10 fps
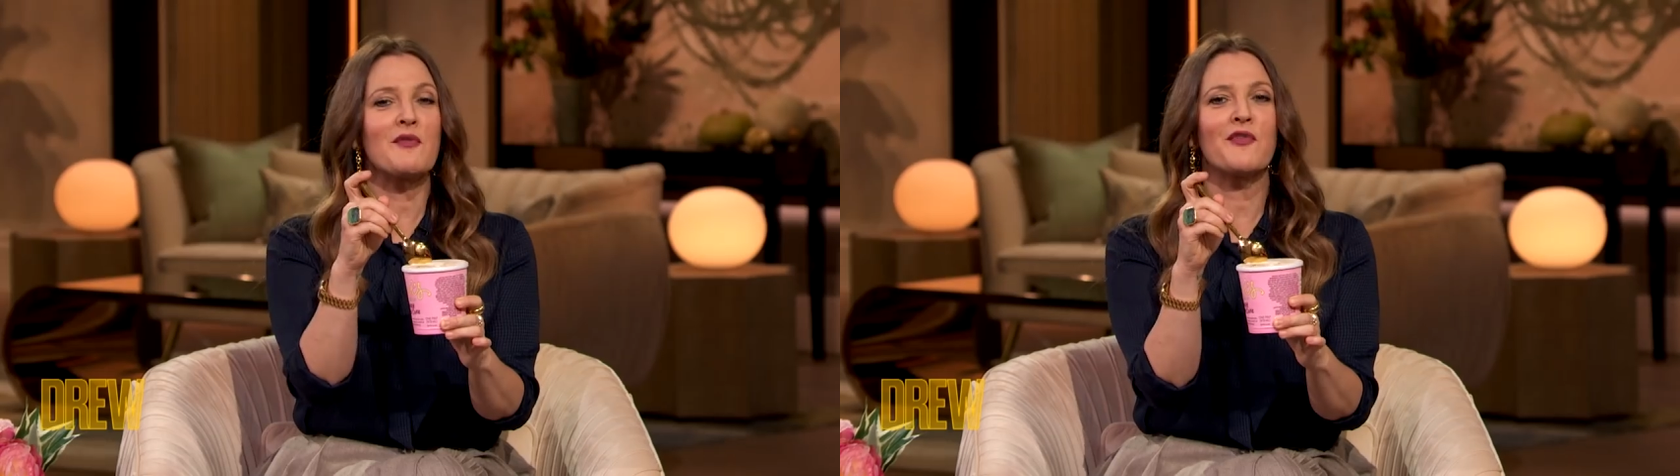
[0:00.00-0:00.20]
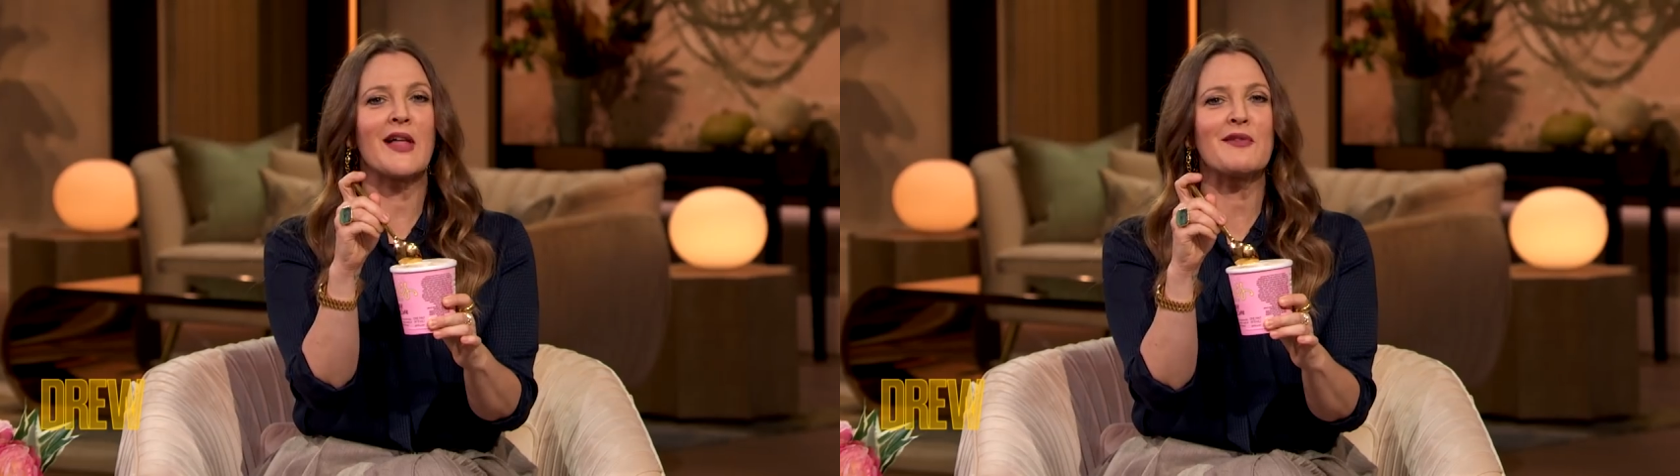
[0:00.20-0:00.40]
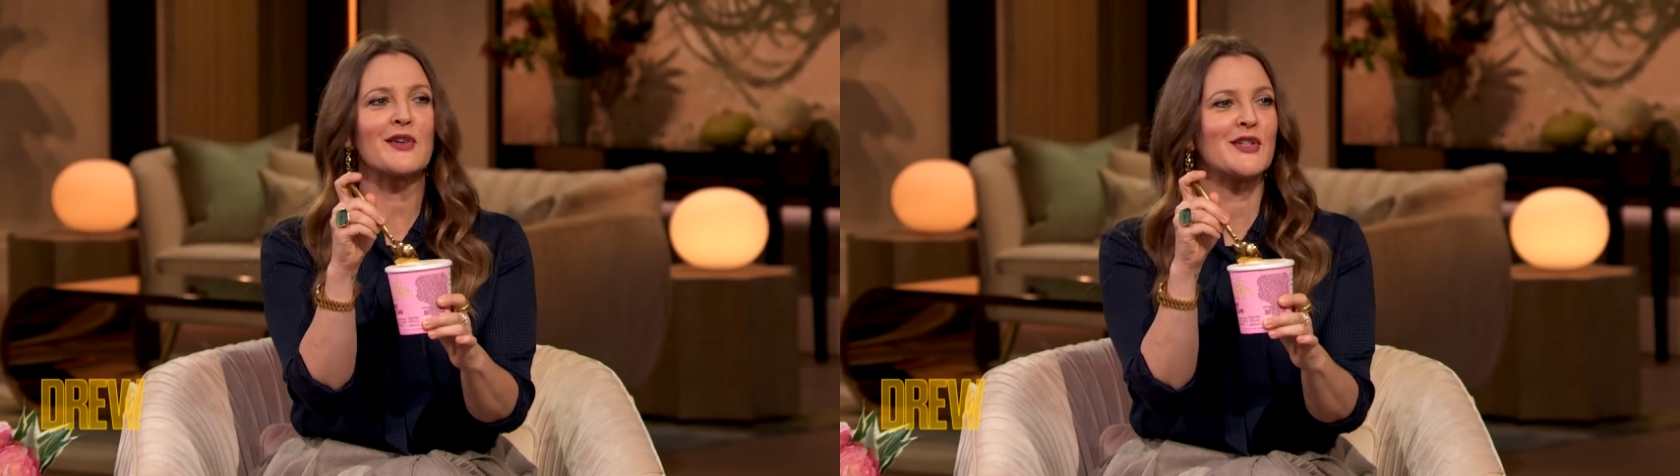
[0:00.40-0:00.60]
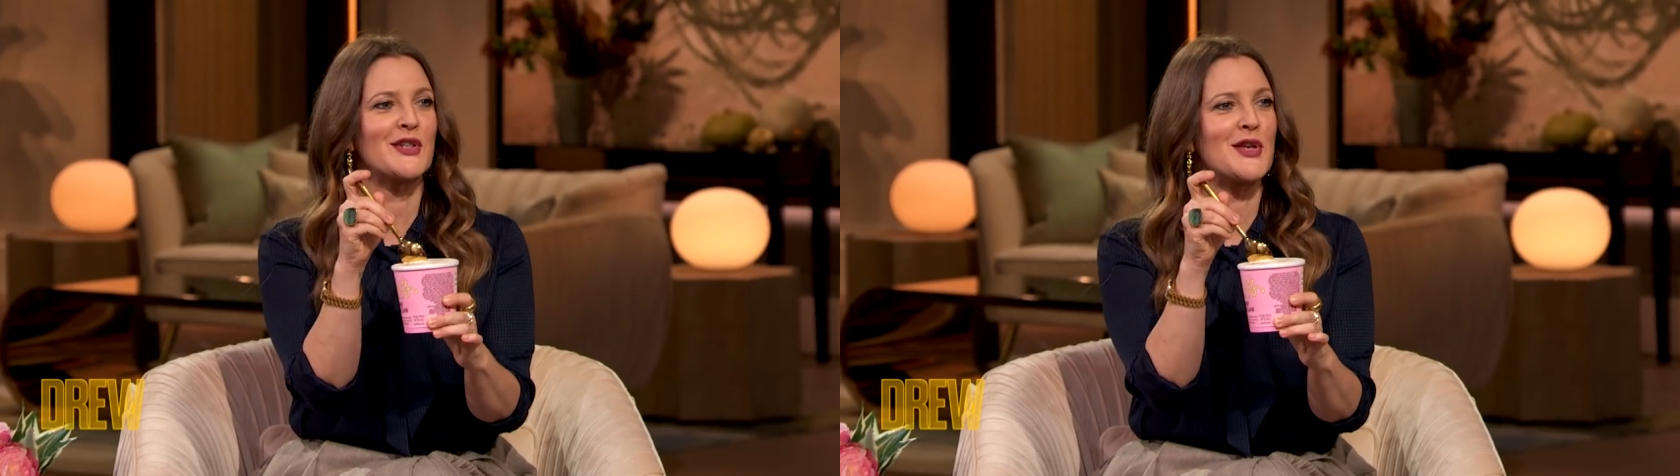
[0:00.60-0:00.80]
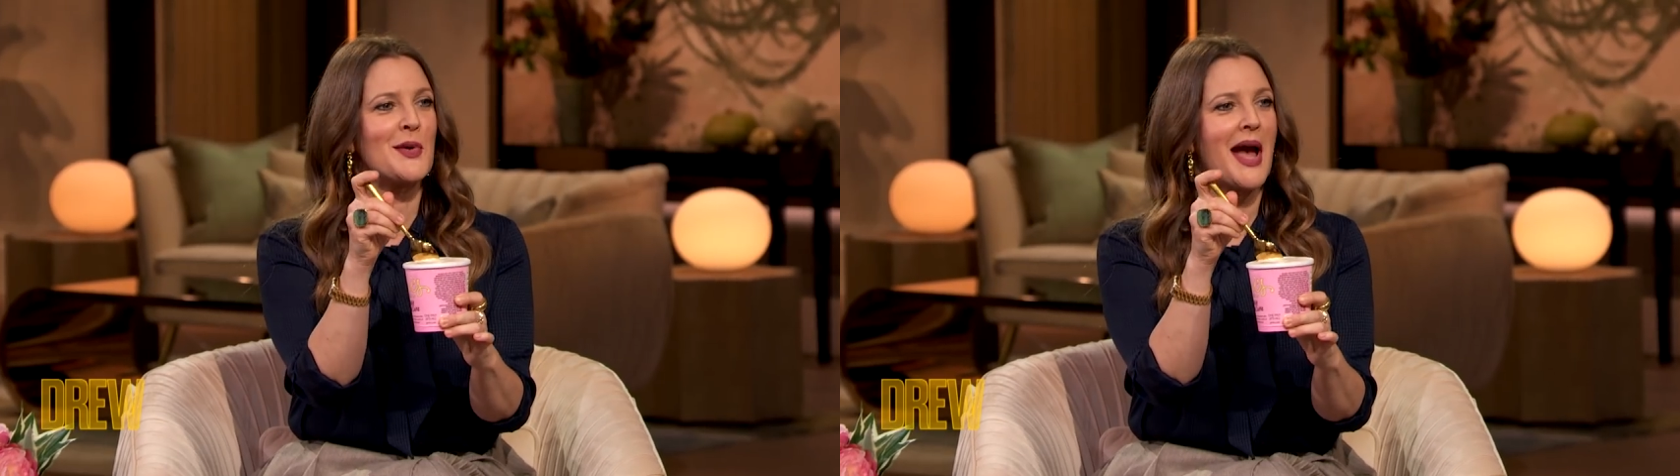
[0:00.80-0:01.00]
flavor do
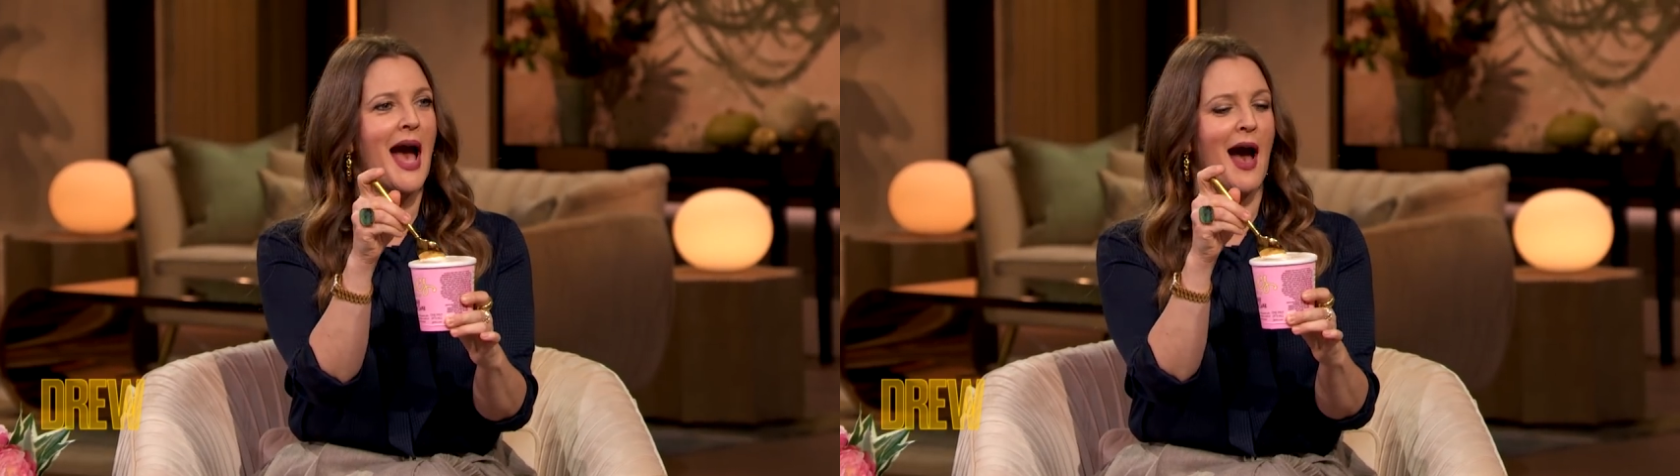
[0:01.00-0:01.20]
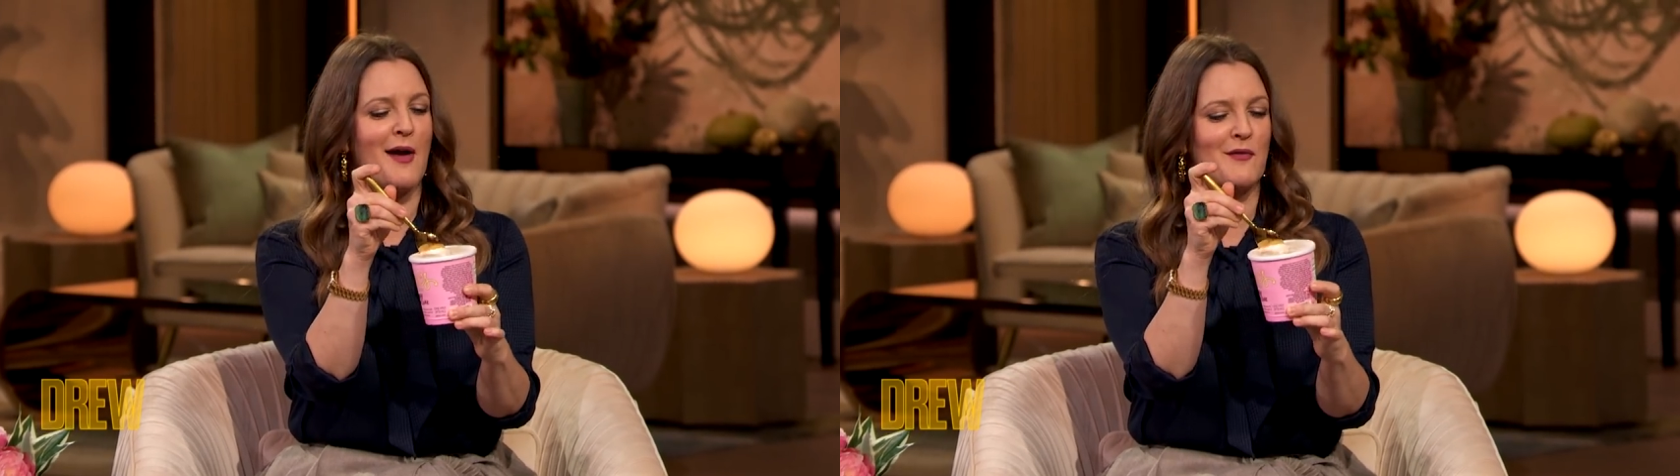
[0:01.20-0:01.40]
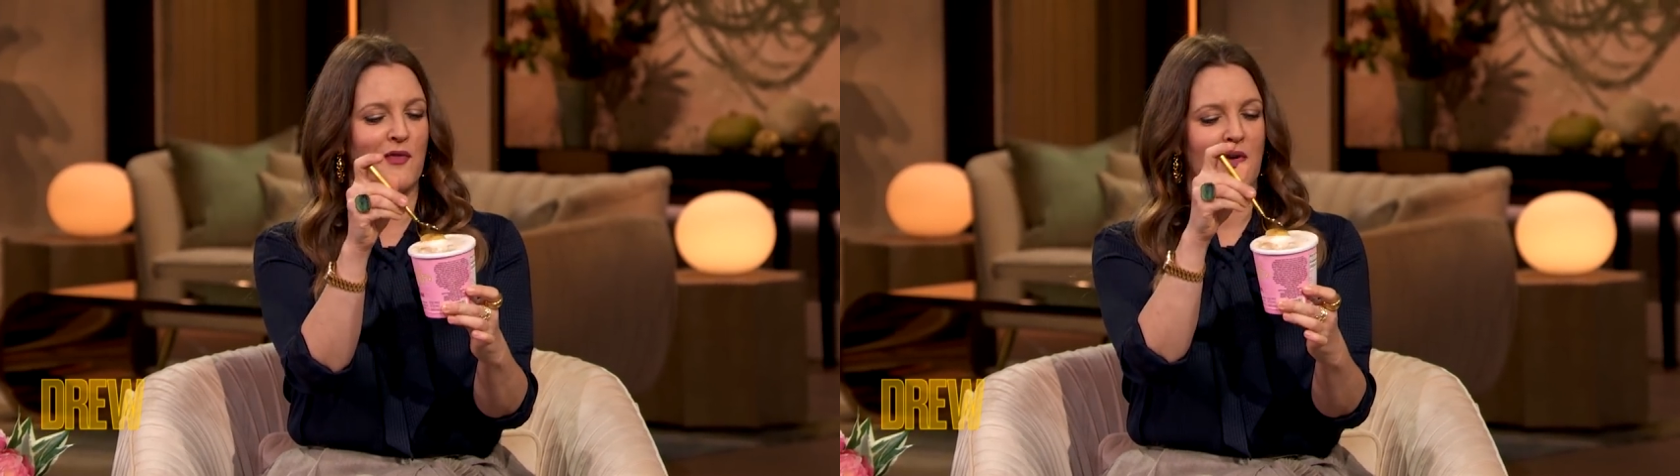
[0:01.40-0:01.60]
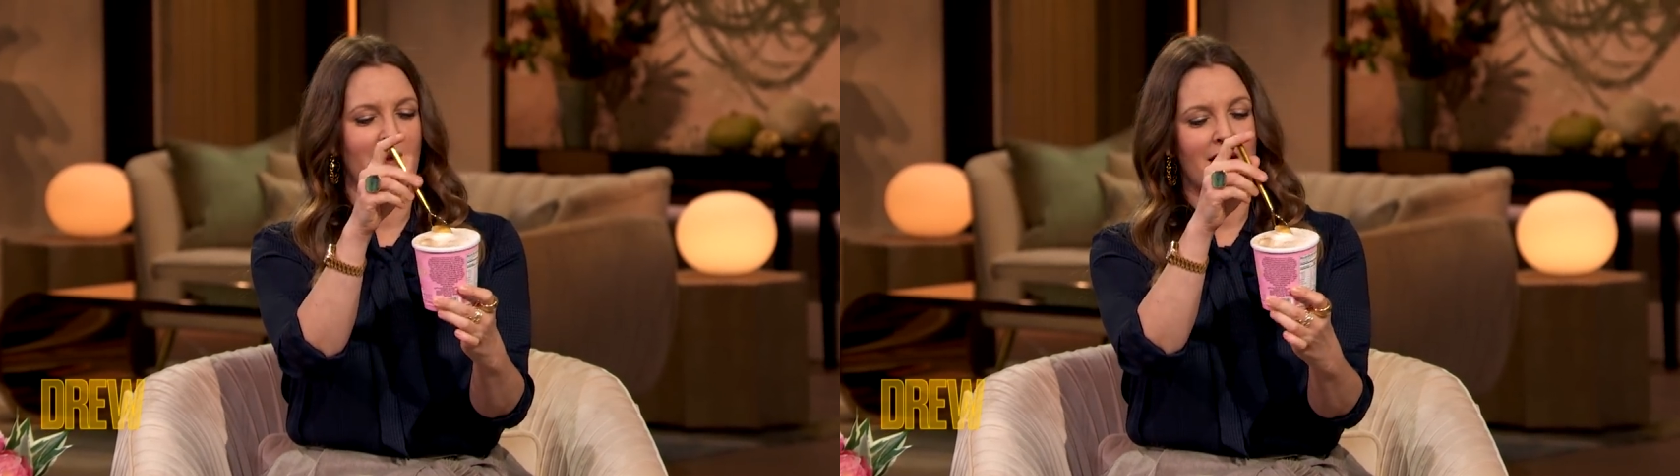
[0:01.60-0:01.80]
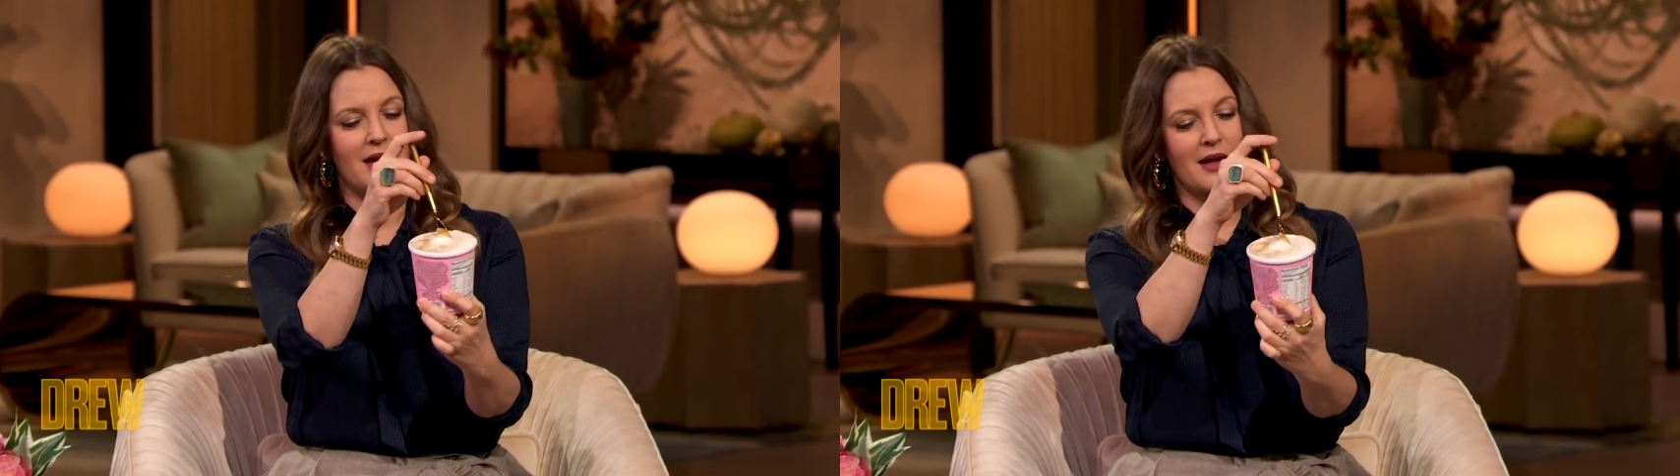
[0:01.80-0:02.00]
you have?
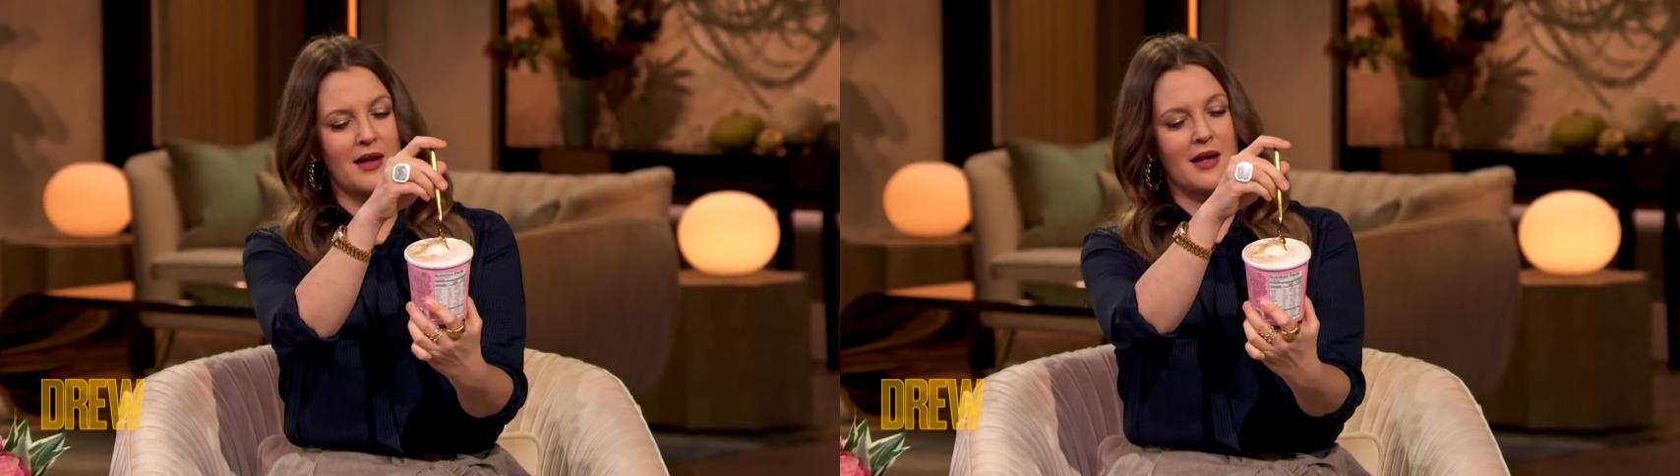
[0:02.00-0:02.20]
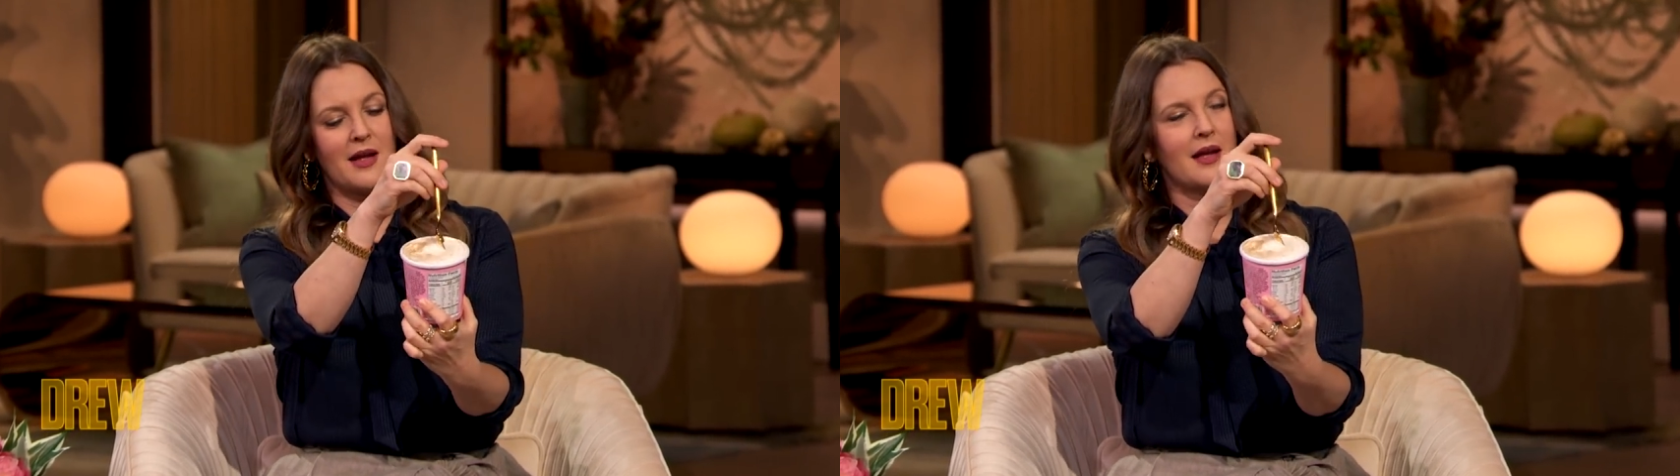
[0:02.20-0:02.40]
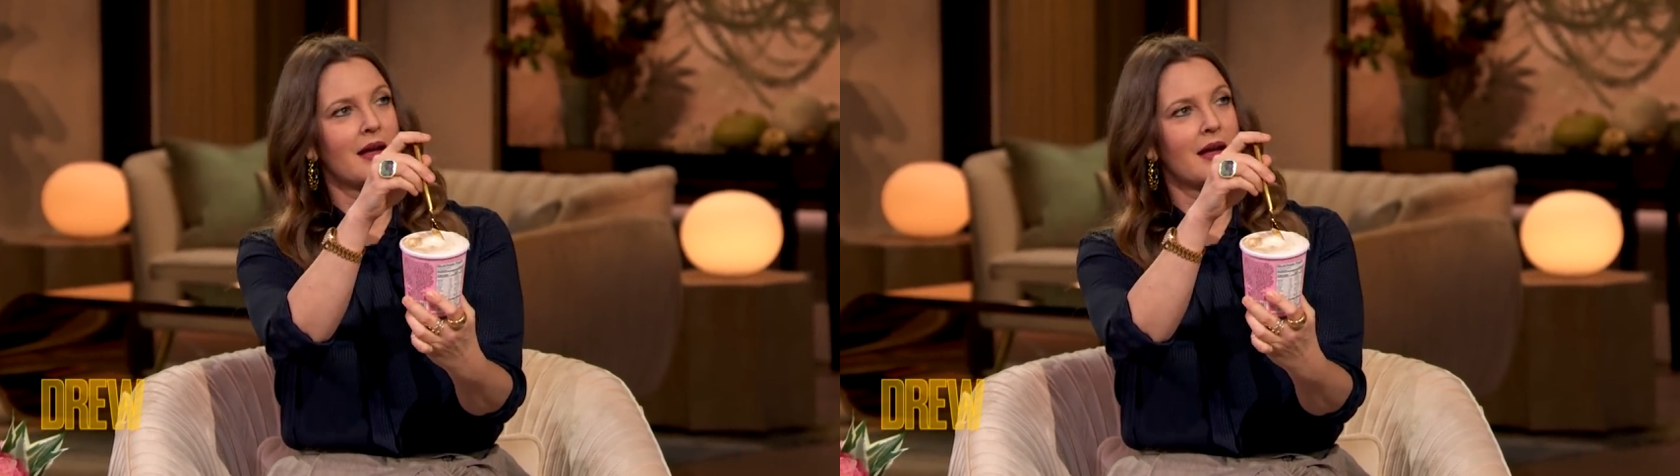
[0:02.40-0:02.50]
I